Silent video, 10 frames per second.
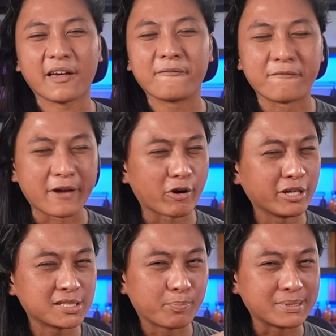a
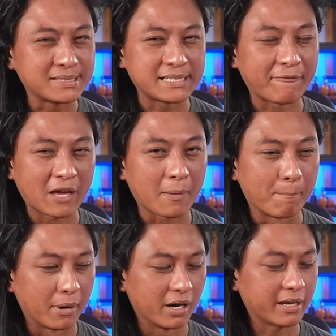very
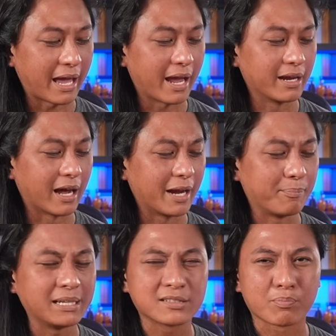specific bug, and
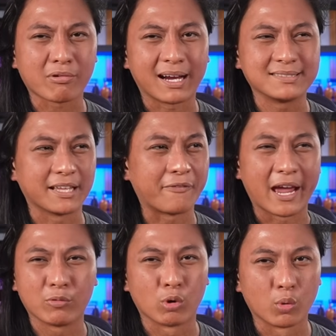I'd be surprised if
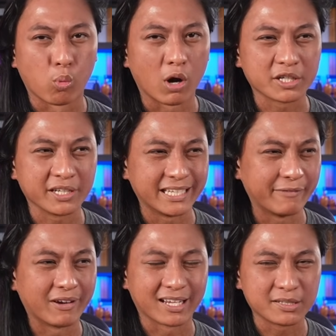anyone watching
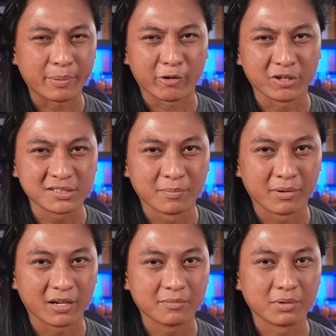even experienced the
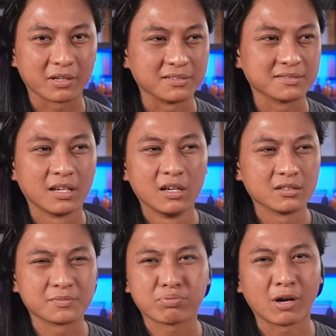bug, because
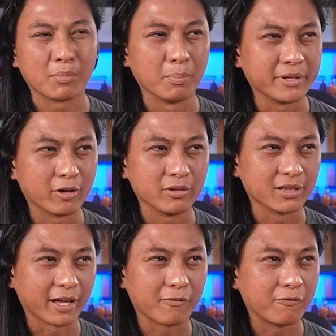there's probably only
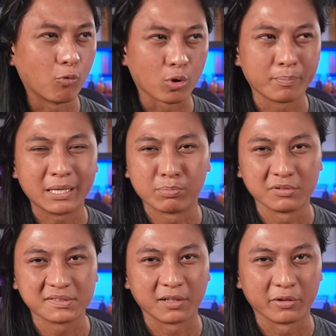like 4
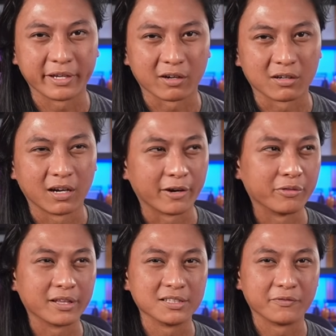people still here. I don't
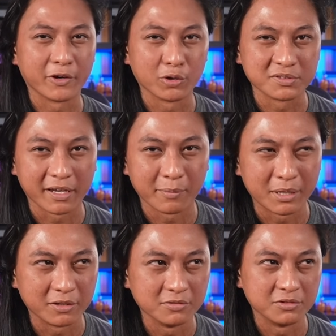think this video is gonna
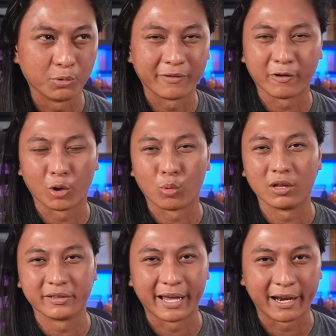be doing very
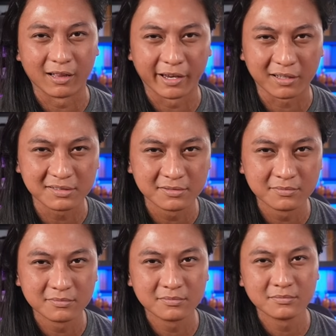well in the analytics. But it's